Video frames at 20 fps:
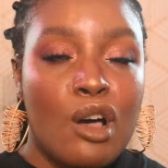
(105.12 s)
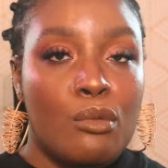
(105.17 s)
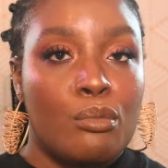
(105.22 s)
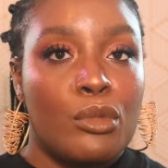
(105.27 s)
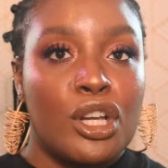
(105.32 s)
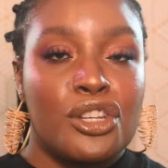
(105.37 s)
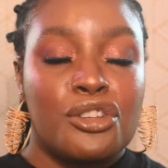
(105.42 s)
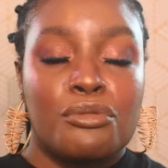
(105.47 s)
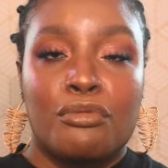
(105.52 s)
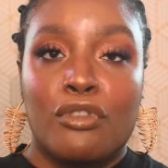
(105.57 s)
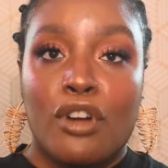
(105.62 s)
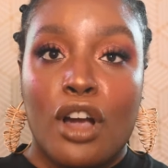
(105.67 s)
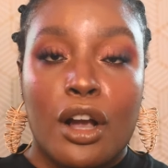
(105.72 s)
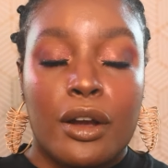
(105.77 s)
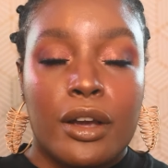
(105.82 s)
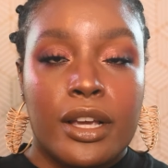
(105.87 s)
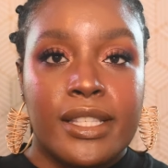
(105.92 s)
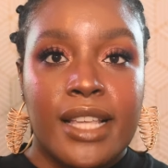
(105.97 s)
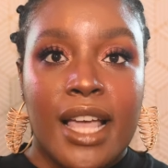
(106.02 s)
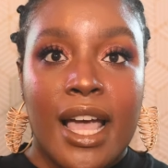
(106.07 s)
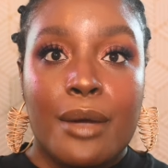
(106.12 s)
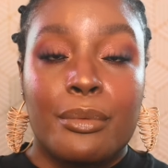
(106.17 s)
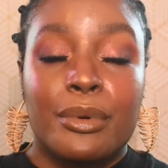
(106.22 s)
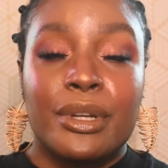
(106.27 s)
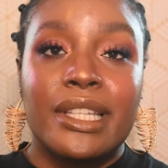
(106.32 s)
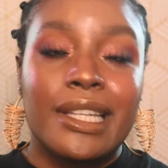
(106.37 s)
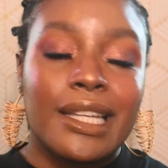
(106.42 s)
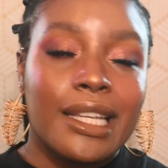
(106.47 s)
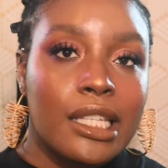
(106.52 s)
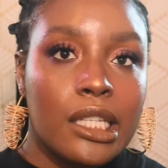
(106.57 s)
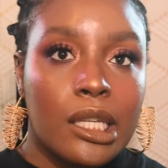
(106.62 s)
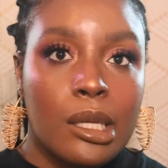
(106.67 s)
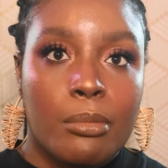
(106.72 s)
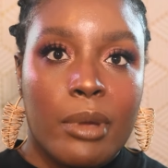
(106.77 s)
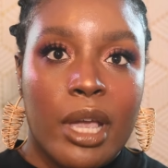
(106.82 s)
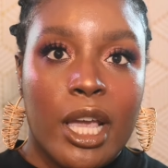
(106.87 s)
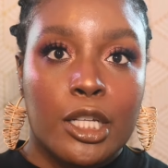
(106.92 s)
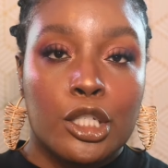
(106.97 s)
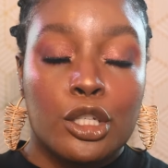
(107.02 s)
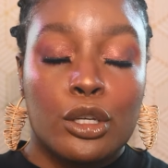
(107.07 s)
how much progress I would need to
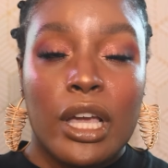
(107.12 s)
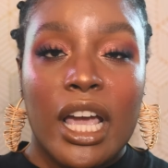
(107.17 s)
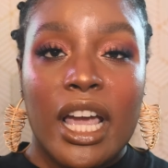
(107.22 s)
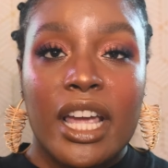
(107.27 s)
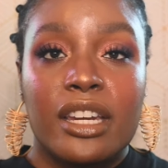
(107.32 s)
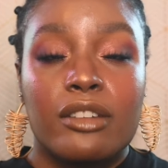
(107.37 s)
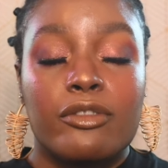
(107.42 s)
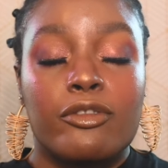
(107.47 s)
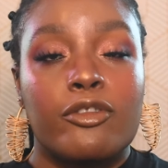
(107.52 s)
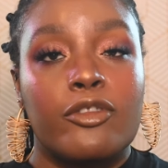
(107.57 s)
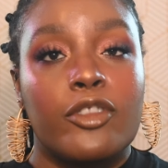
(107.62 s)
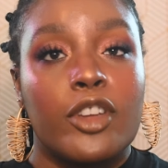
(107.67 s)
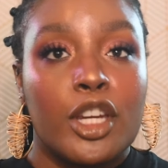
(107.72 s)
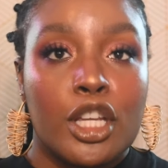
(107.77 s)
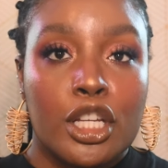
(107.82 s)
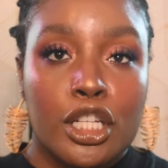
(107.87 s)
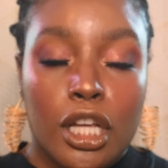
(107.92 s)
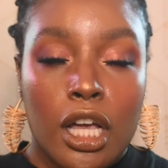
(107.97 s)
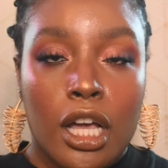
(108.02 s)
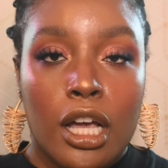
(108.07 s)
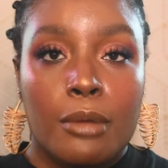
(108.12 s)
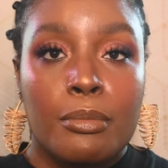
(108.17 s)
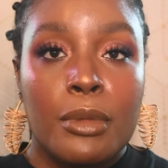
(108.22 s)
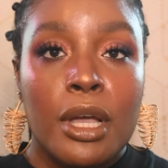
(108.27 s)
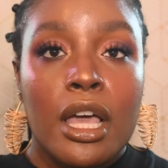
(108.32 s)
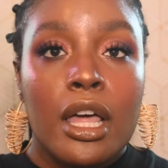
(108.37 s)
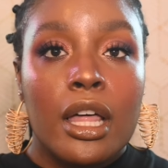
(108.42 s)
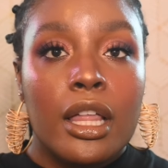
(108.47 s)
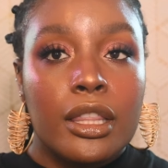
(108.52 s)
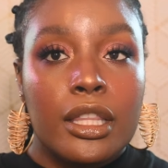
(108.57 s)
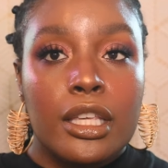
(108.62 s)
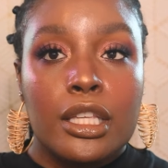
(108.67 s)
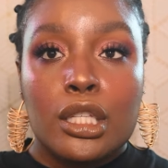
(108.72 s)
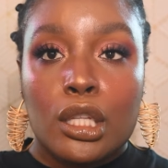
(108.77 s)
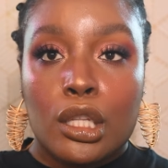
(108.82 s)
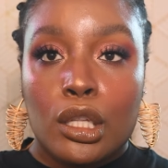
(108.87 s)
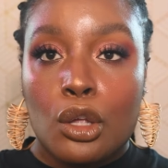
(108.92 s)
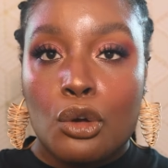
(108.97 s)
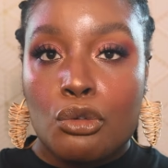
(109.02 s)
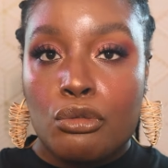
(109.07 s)
make to kind of finish up
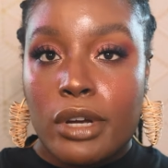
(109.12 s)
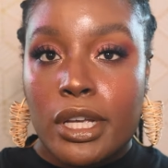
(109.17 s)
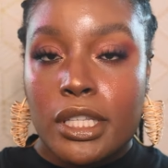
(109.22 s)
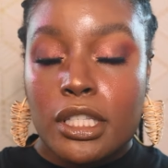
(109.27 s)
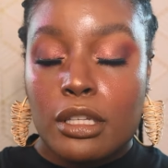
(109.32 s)
this Glow